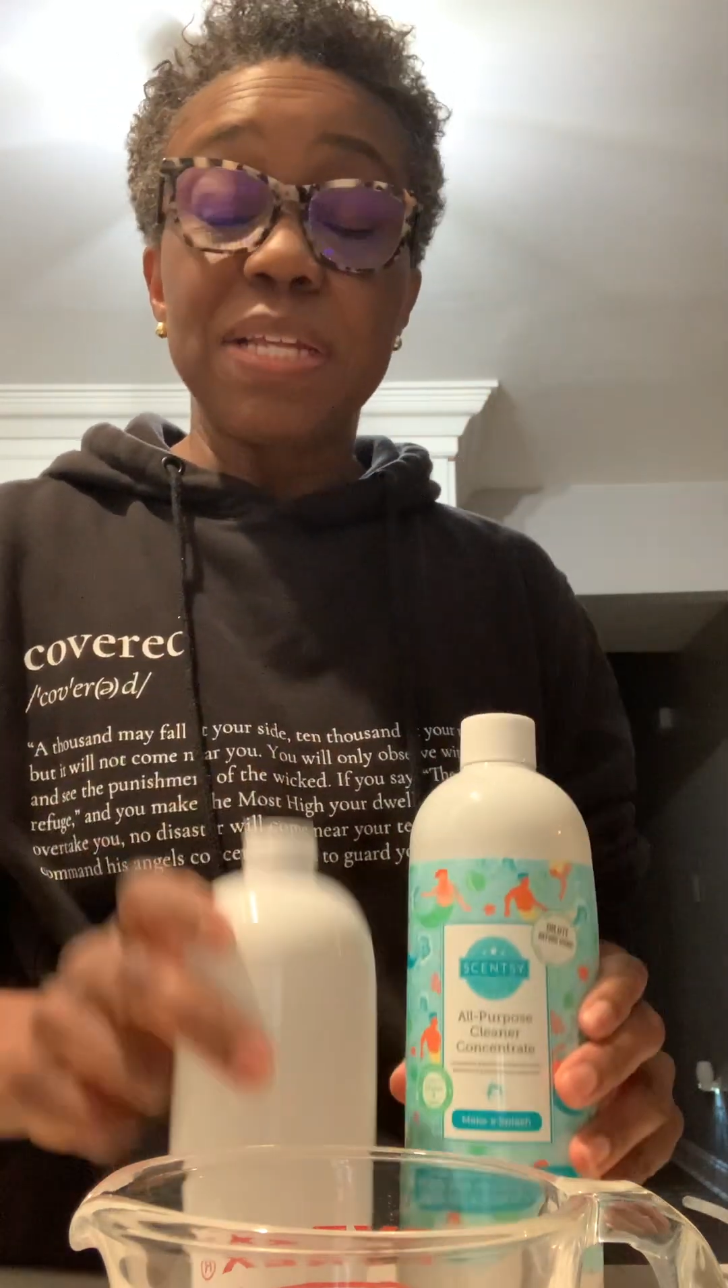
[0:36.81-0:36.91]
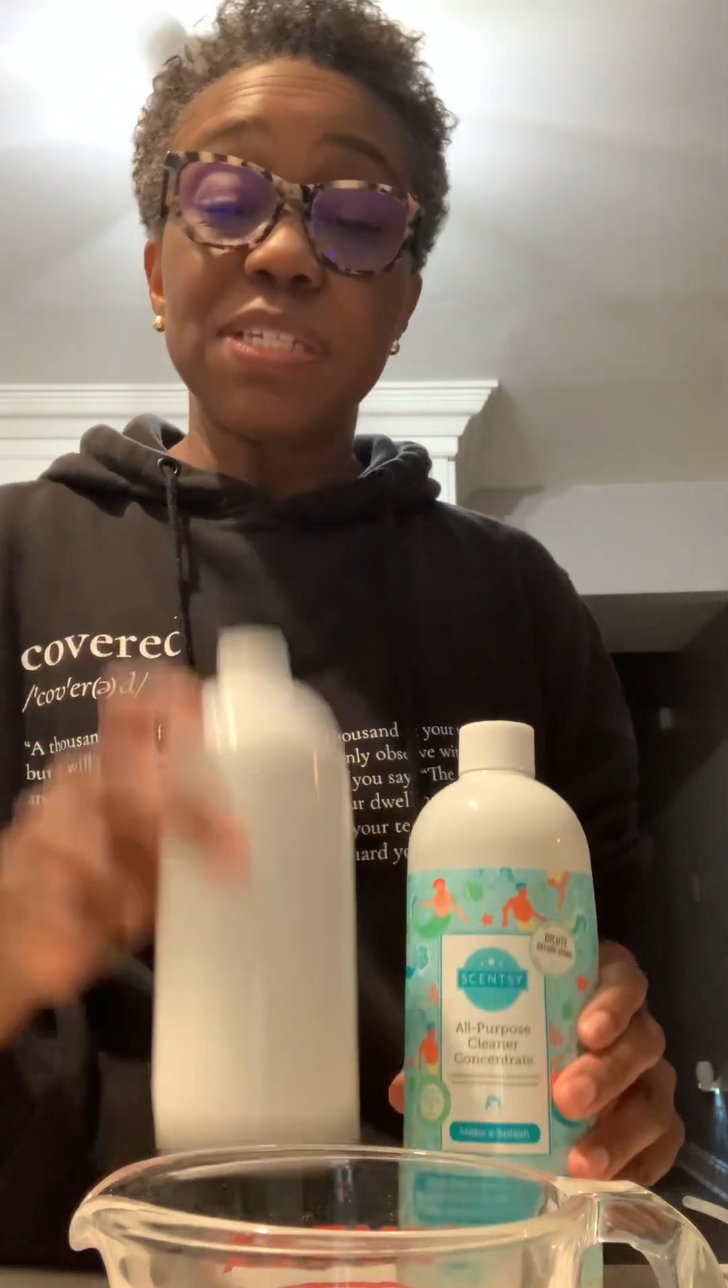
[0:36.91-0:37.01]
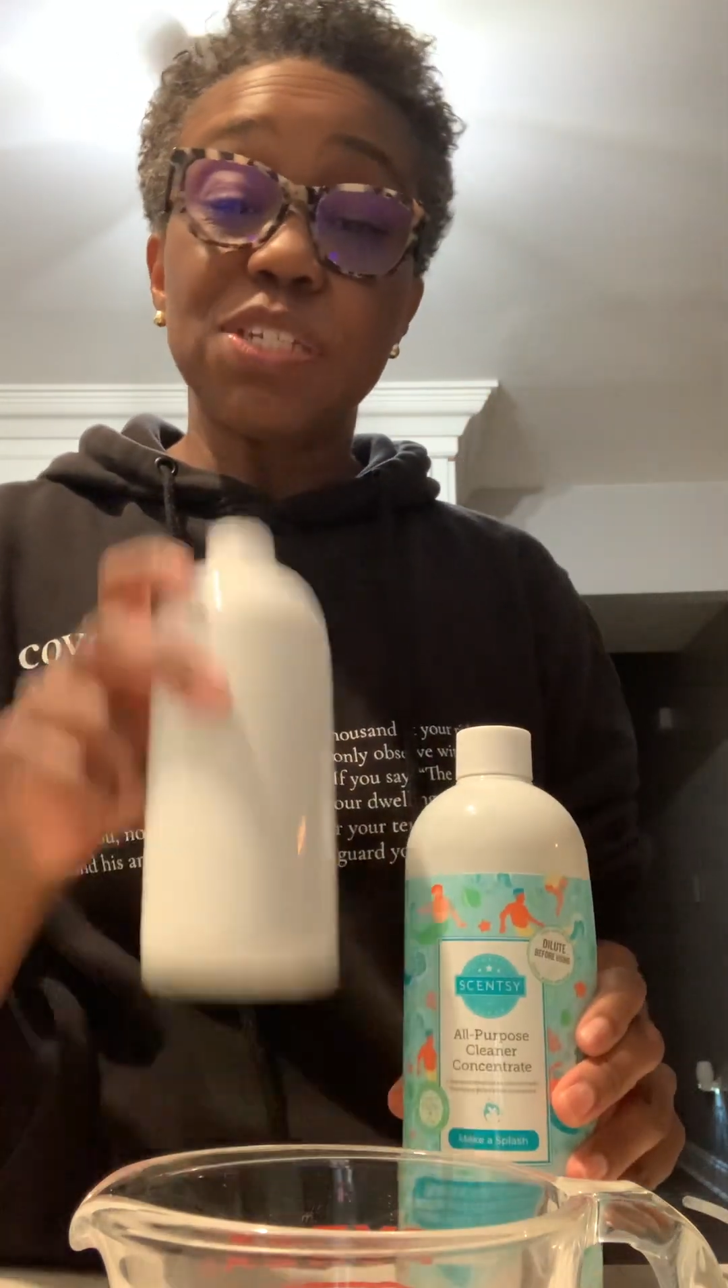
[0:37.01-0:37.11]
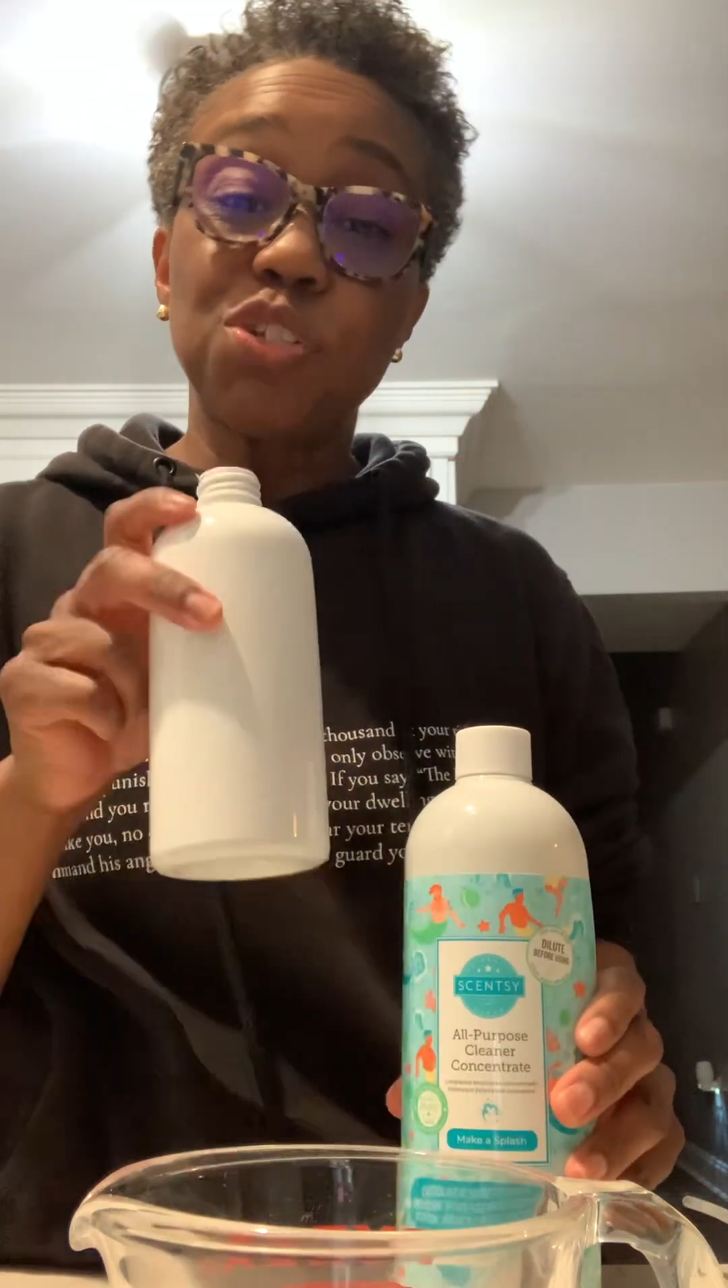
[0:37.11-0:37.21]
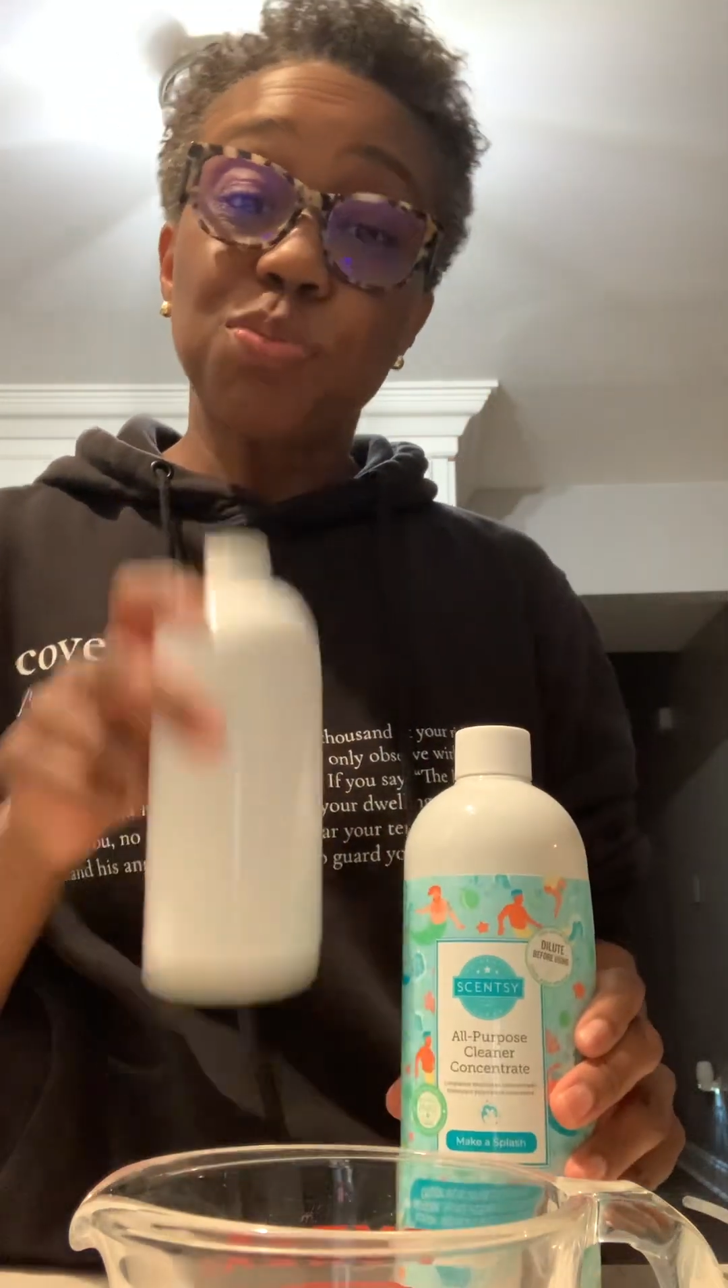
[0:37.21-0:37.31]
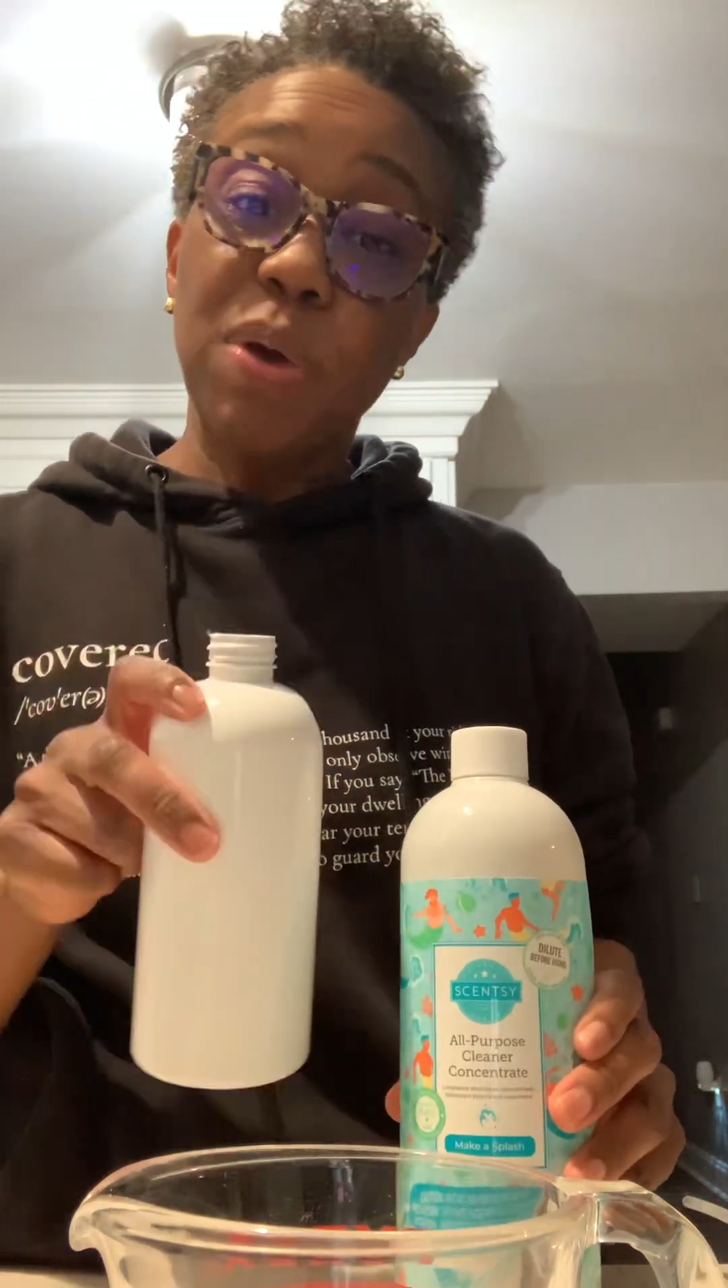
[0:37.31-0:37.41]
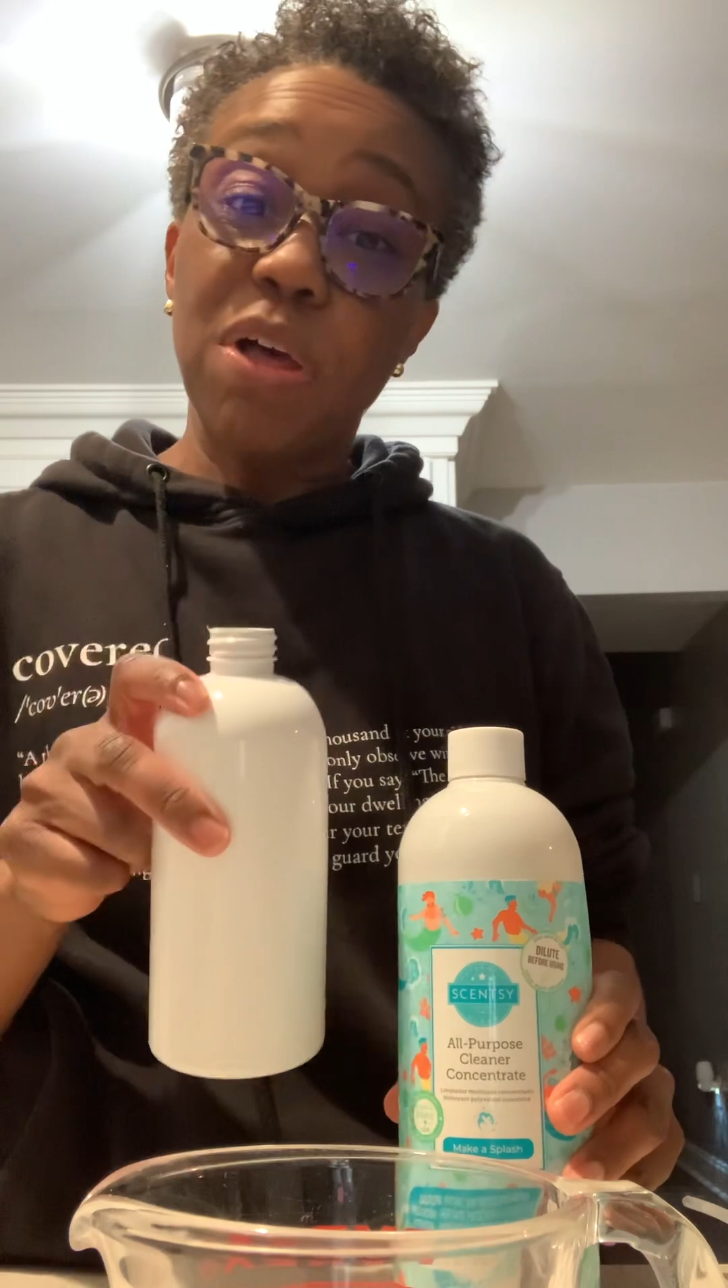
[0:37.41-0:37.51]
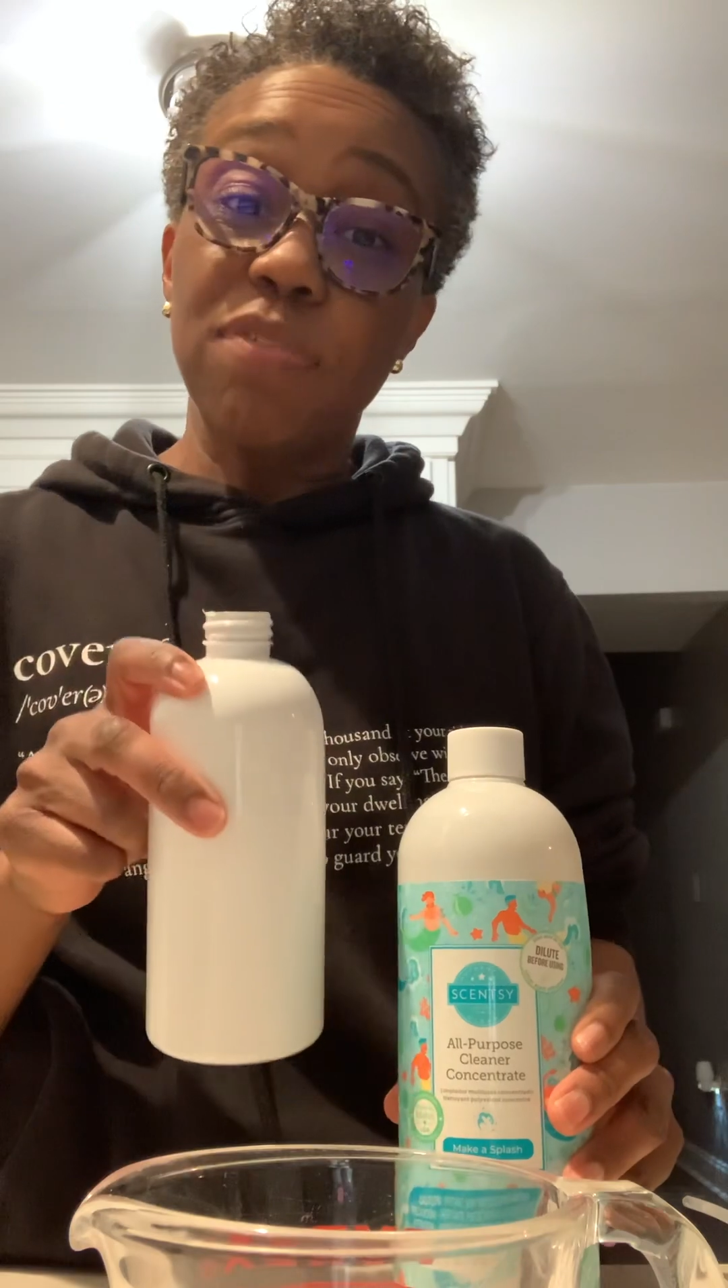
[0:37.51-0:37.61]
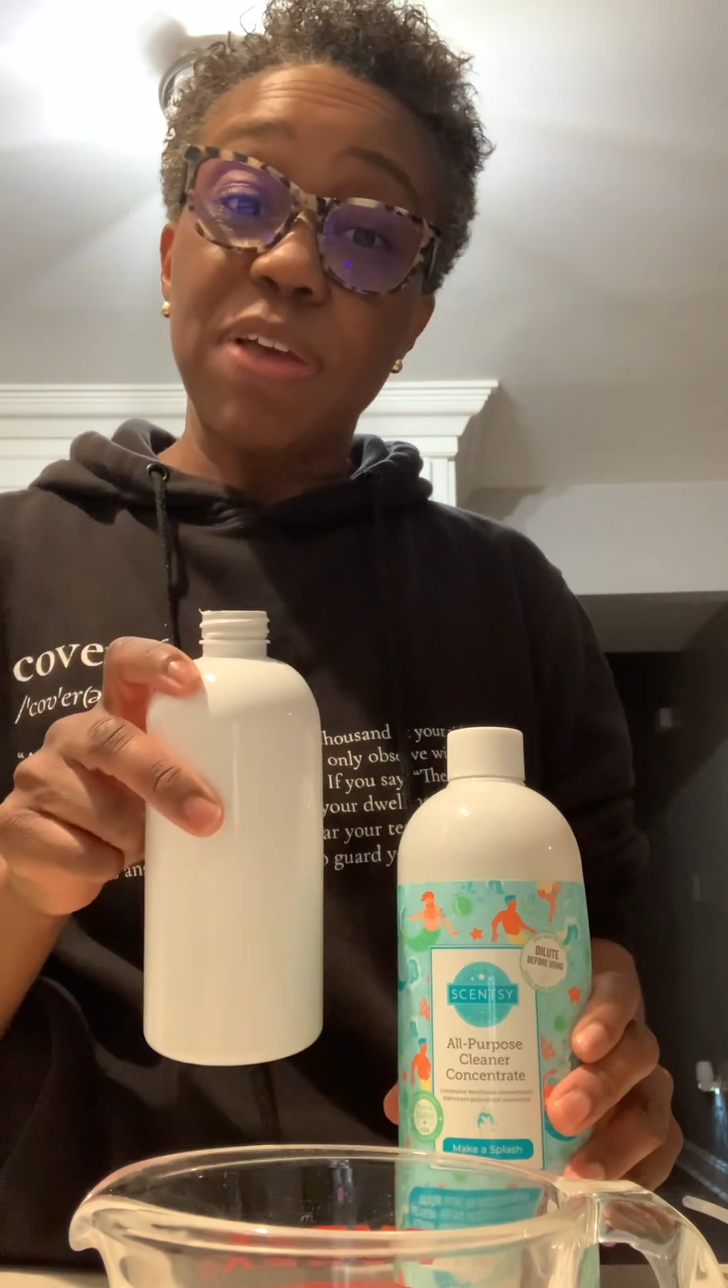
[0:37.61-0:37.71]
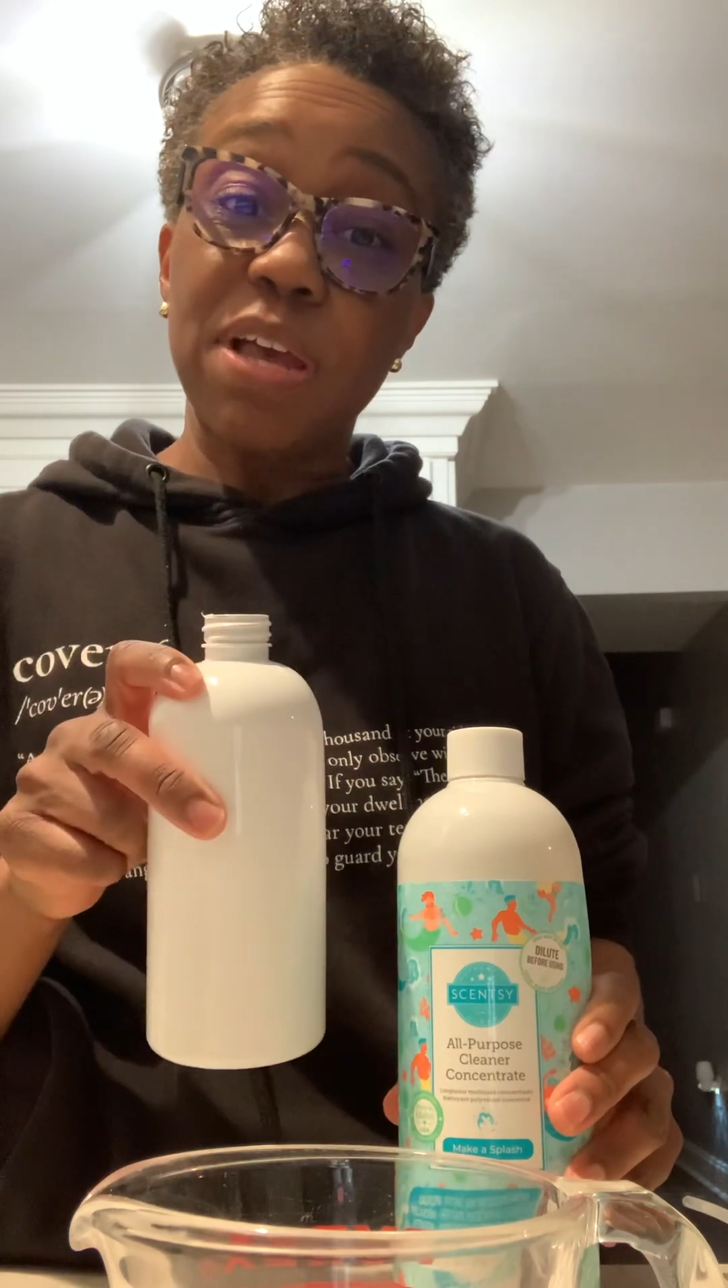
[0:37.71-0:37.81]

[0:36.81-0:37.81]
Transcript: to 12